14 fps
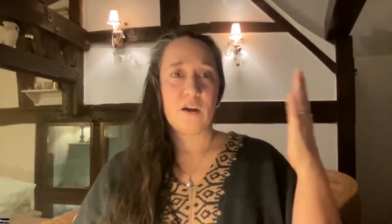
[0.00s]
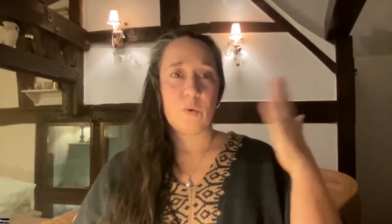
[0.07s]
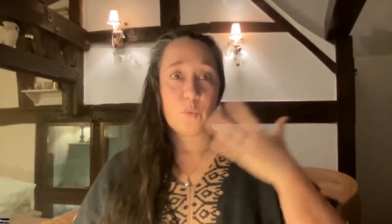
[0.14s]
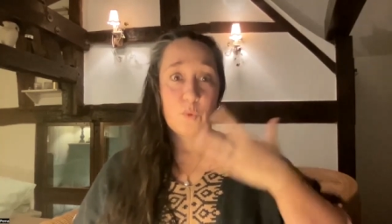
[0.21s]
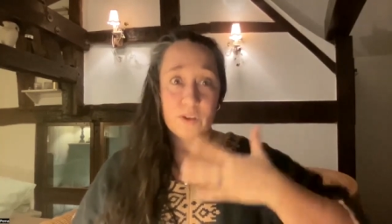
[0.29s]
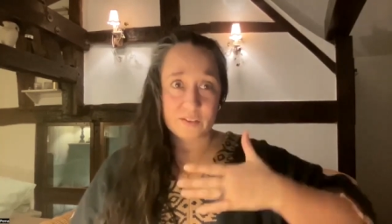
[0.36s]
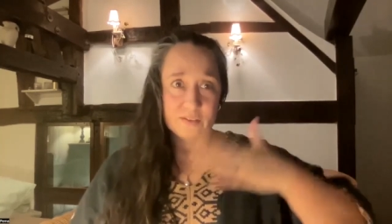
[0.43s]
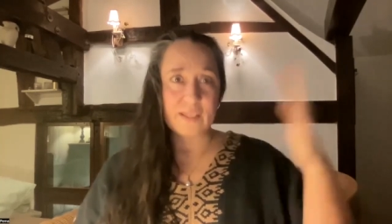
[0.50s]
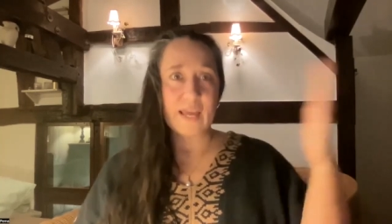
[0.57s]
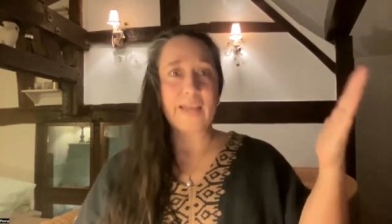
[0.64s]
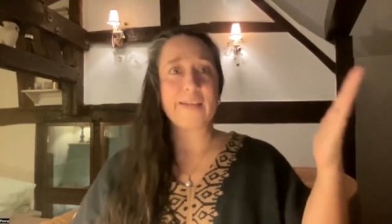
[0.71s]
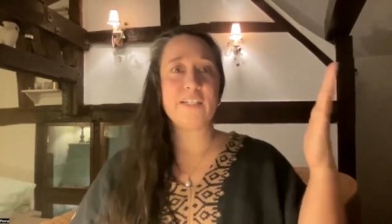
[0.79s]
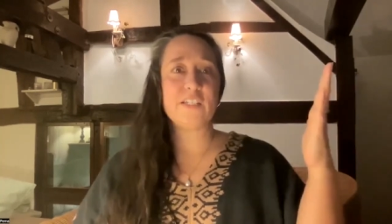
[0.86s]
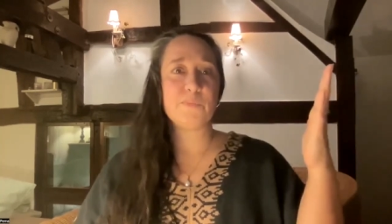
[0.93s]
with
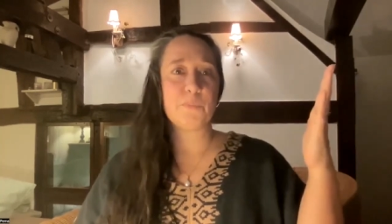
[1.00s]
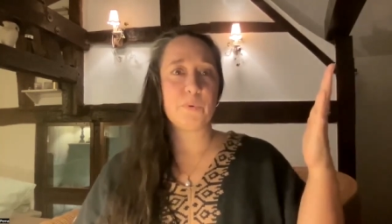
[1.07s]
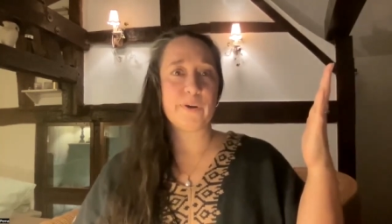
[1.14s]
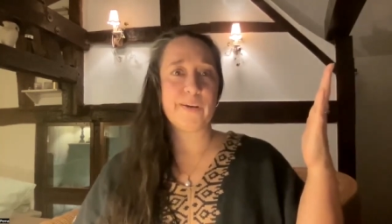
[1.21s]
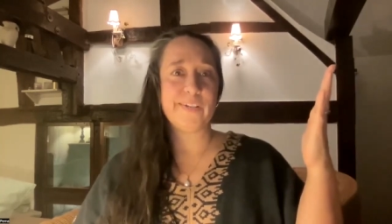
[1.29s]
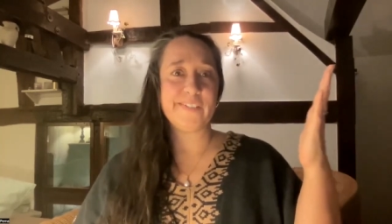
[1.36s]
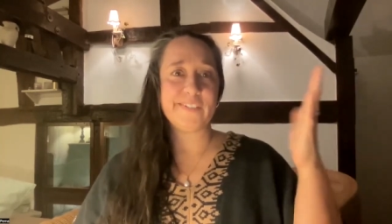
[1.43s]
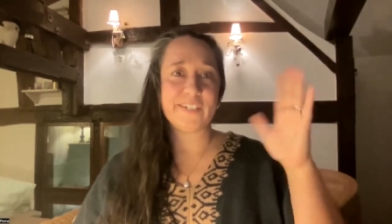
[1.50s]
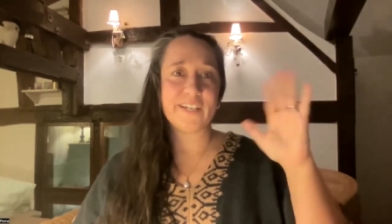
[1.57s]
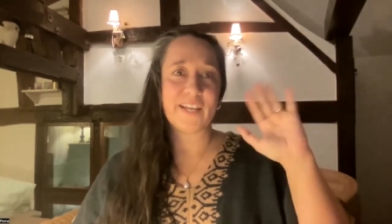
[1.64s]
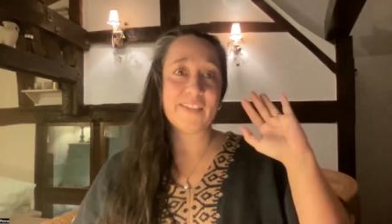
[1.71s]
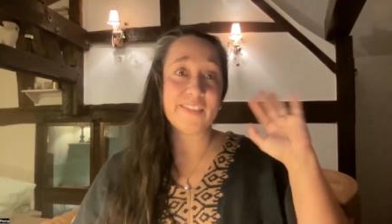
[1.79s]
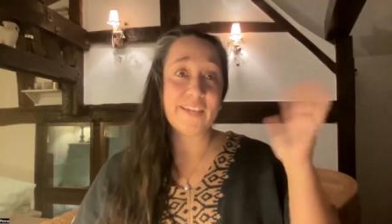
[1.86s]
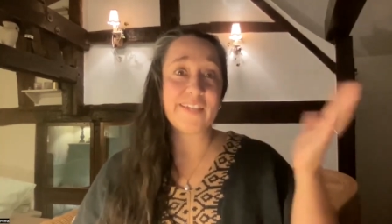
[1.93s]
that inspiration
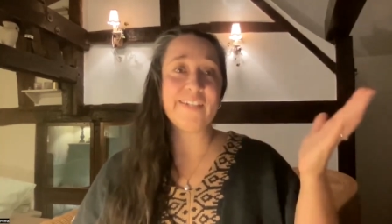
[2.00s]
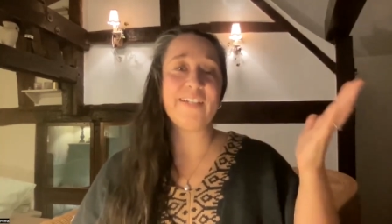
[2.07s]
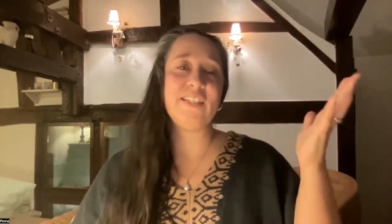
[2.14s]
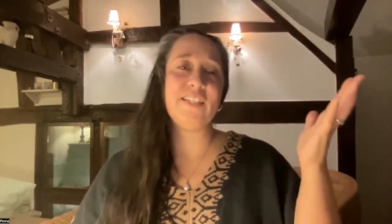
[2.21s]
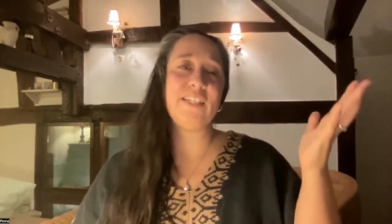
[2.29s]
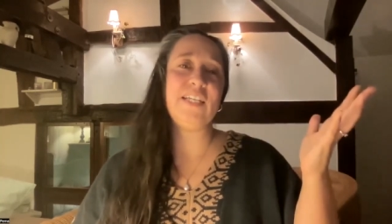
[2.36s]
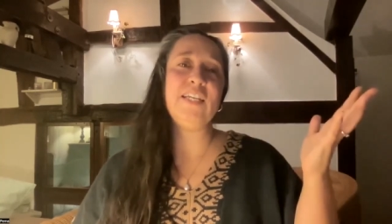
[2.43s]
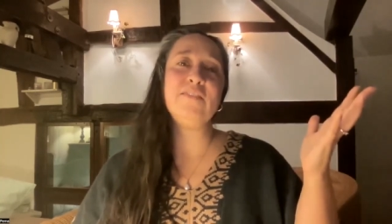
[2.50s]
and then in the